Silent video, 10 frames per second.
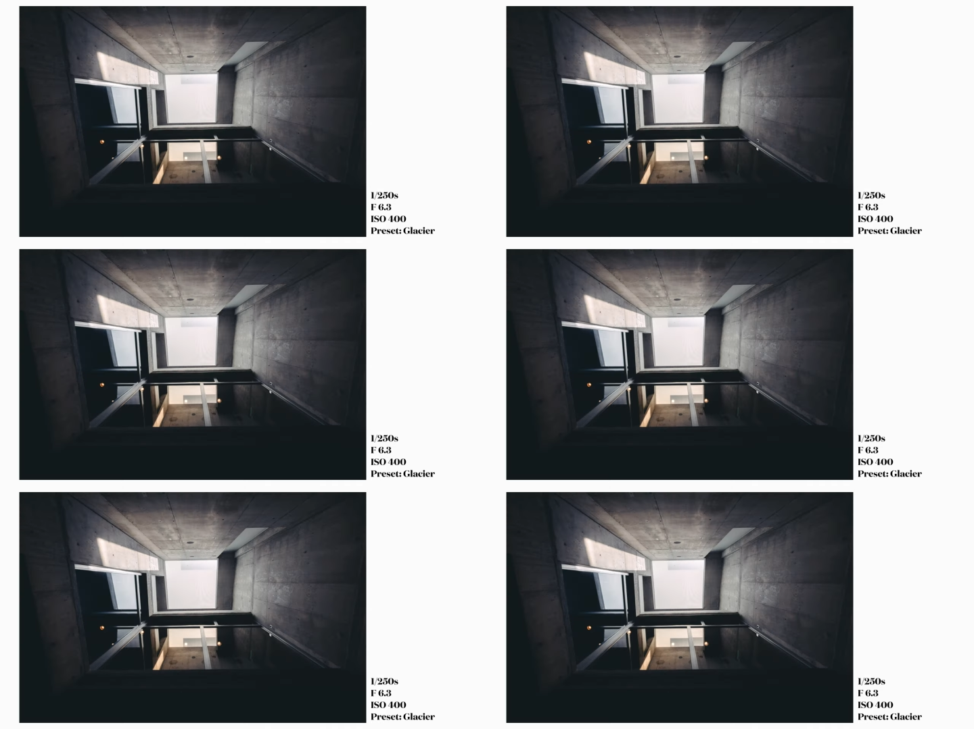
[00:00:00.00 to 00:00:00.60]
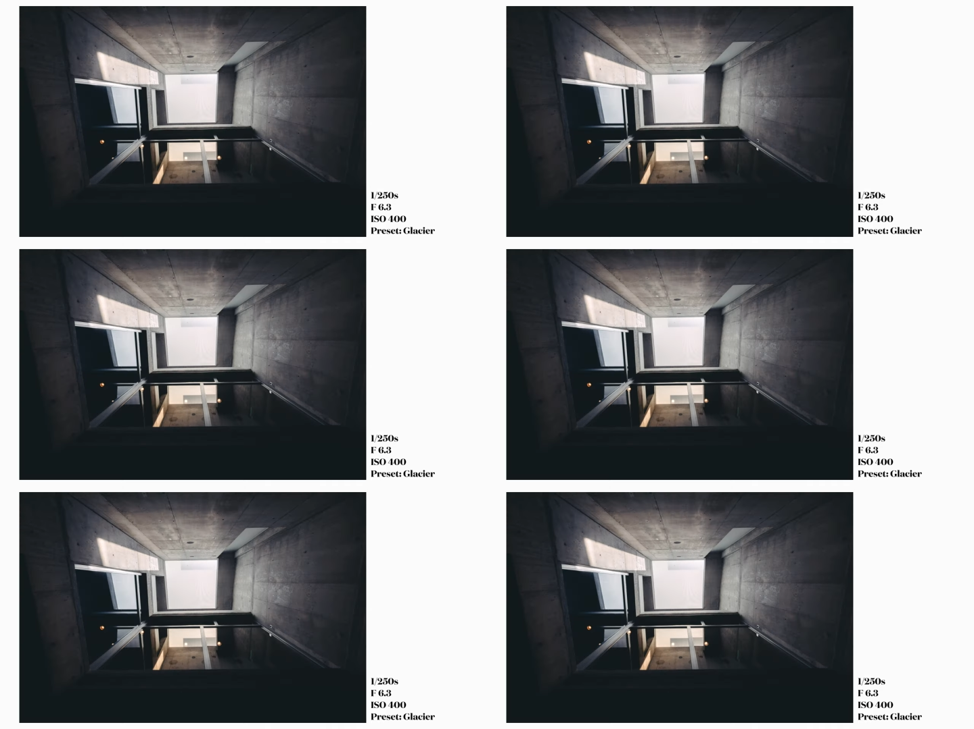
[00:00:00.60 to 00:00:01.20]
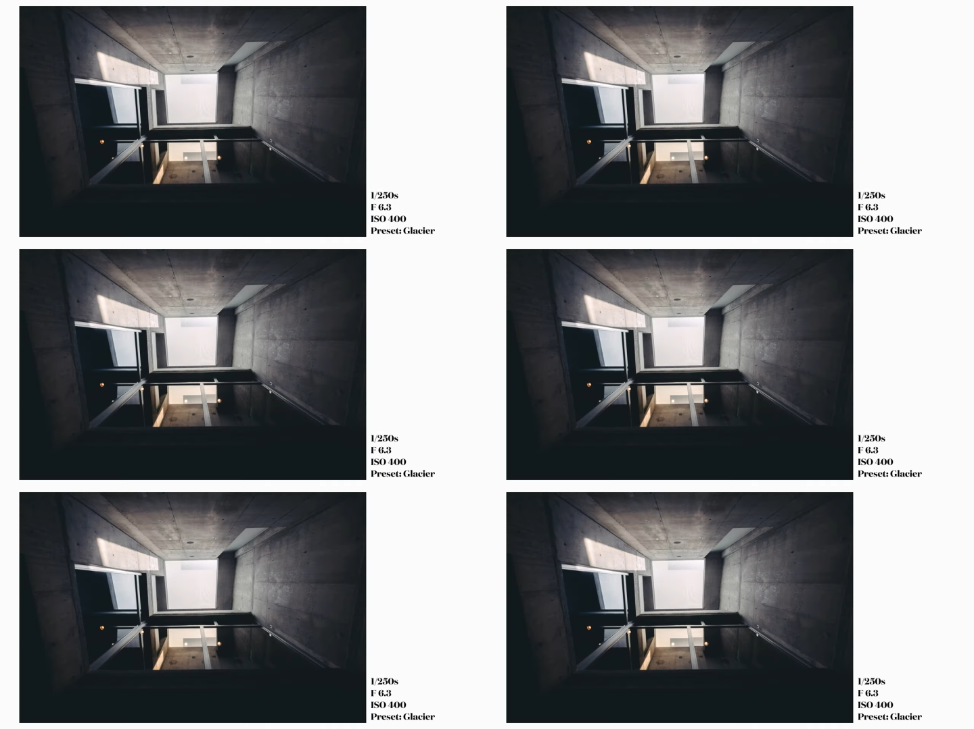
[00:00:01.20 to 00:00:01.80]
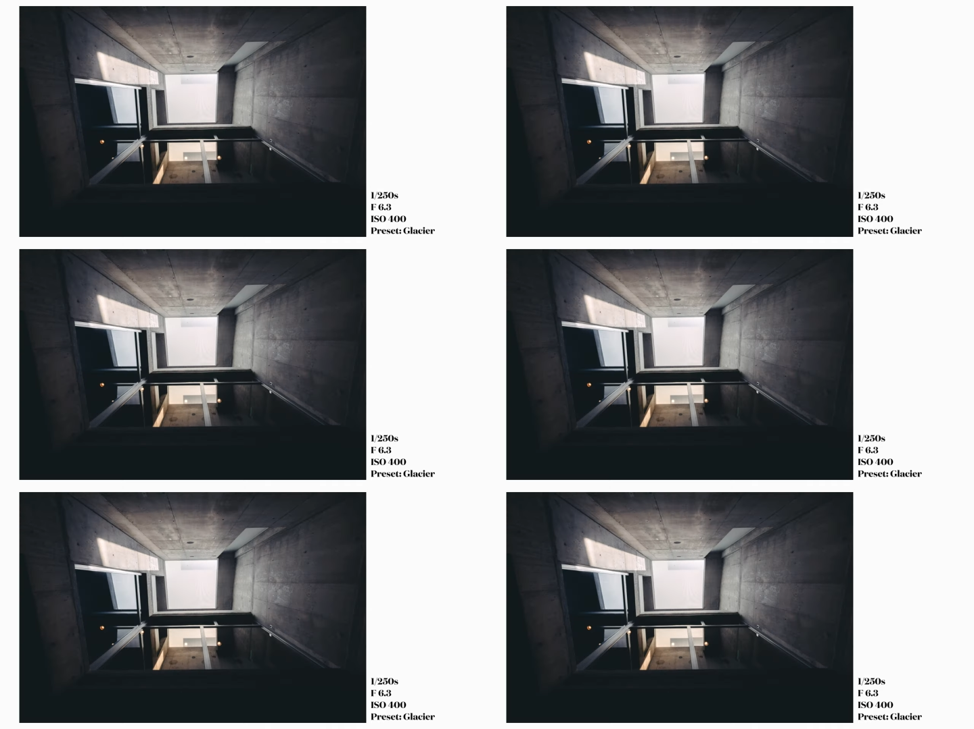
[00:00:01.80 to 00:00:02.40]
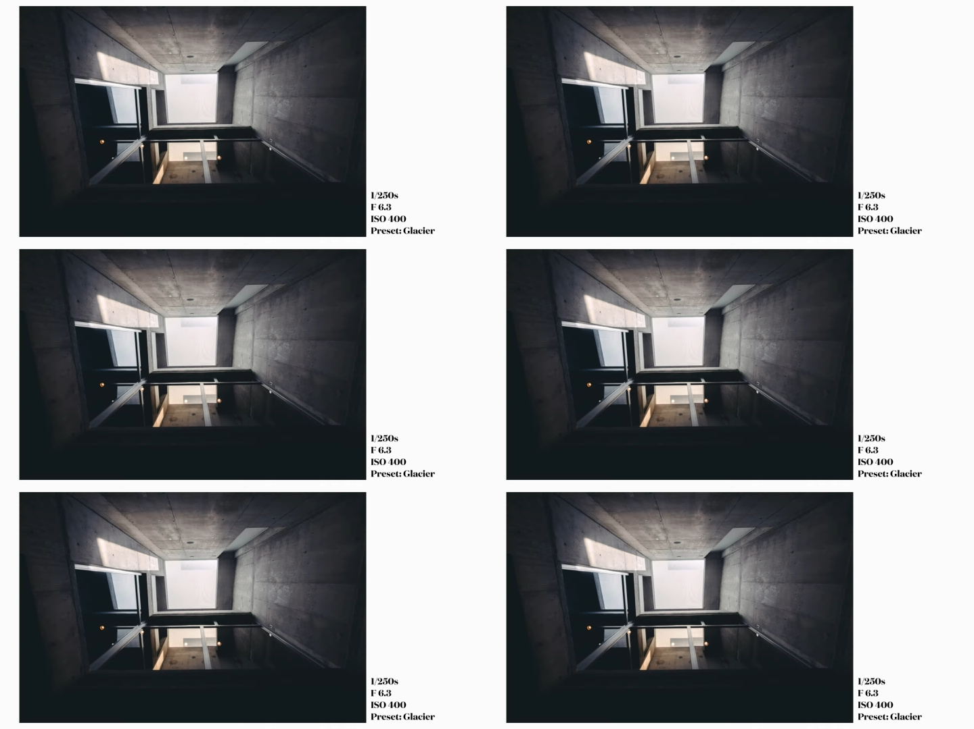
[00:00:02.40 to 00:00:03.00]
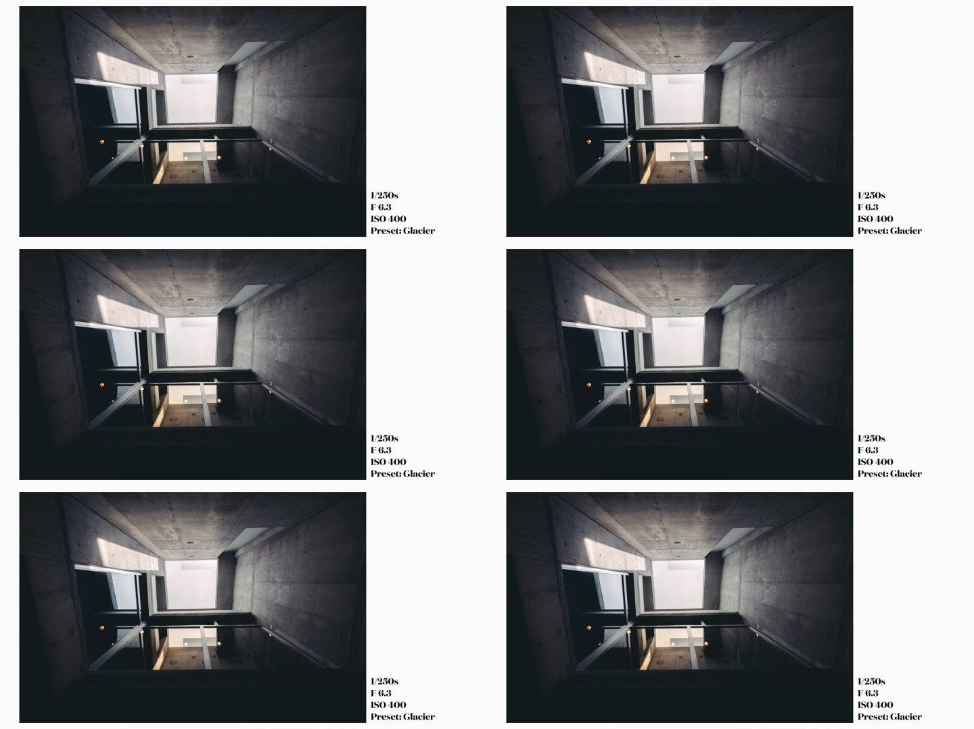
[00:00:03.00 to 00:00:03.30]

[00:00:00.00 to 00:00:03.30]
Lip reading: [unreadable: no face in view]